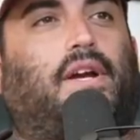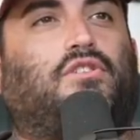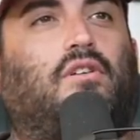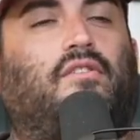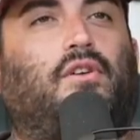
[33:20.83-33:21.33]

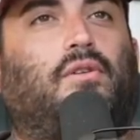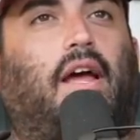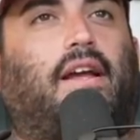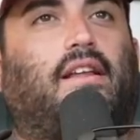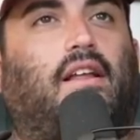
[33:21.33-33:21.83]
picture of you
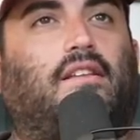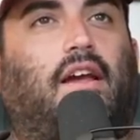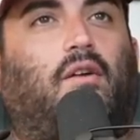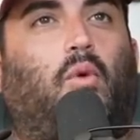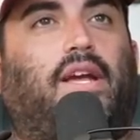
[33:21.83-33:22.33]
like
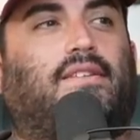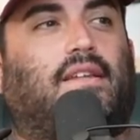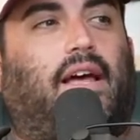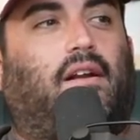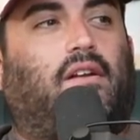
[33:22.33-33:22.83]
weeks
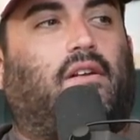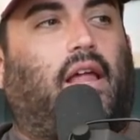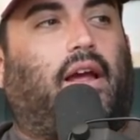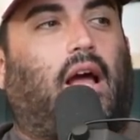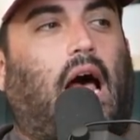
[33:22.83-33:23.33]
later and you're
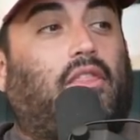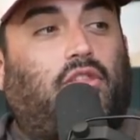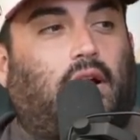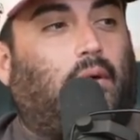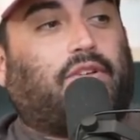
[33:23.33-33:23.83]
like, I
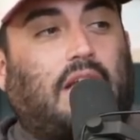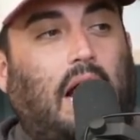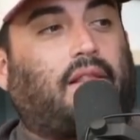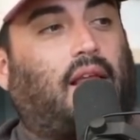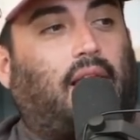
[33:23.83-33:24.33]
thought I was
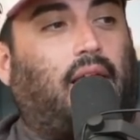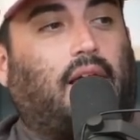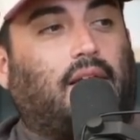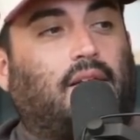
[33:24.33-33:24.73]
hot that night.